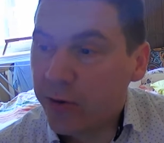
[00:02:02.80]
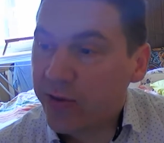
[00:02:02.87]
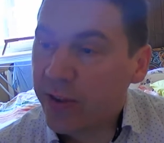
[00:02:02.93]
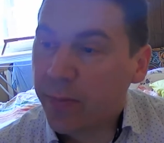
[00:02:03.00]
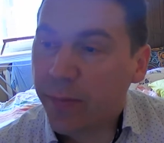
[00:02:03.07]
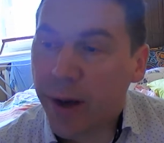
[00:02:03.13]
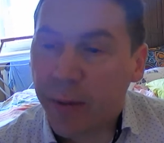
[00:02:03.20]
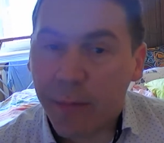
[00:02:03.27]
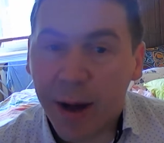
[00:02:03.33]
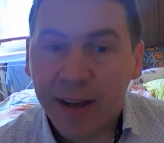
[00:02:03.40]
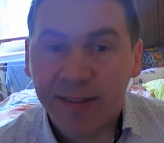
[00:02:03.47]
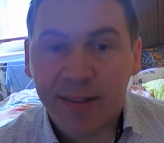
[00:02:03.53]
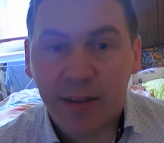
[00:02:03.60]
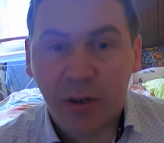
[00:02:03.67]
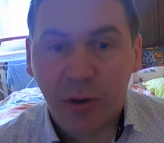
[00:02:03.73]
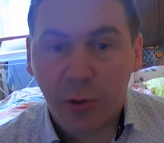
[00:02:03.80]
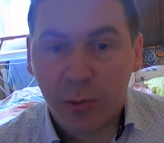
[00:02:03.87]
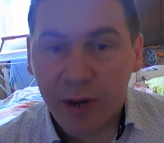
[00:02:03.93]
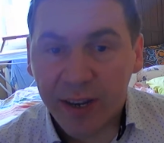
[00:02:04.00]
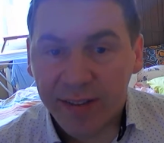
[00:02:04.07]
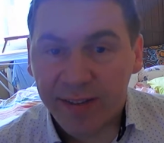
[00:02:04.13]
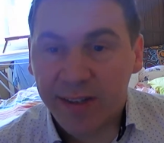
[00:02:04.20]
in McMaster
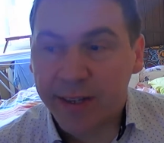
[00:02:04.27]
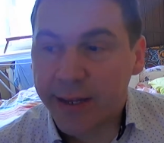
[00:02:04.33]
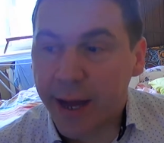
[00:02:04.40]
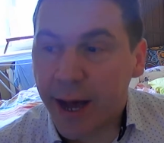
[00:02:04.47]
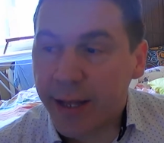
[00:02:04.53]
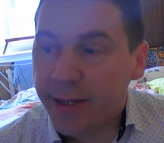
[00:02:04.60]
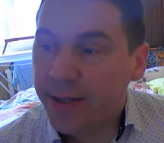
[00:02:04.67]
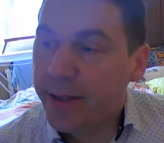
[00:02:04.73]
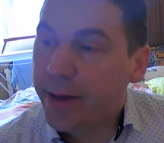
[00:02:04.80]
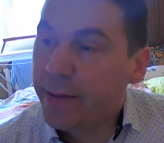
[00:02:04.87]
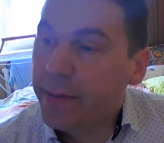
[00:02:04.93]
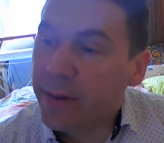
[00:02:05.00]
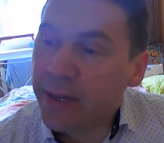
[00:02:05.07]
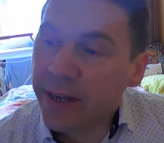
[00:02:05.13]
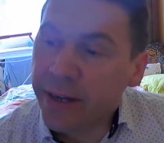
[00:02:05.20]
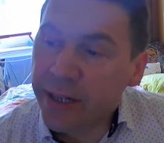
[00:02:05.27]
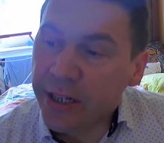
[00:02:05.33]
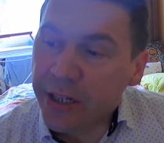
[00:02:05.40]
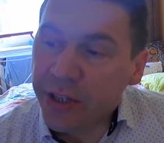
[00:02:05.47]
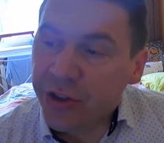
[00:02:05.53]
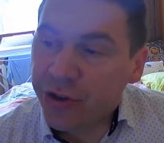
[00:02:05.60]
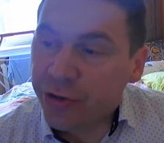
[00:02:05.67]
University, Canada,
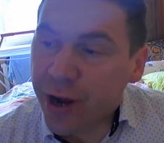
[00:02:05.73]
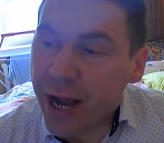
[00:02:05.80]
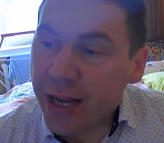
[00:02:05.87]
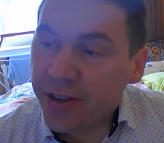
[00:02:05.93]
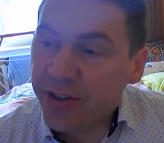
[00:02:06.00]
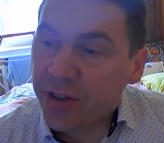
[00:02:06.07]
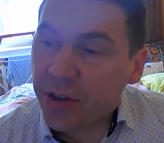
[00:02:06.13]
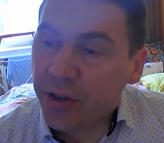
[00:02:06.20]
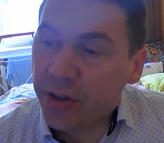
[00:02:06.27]
tried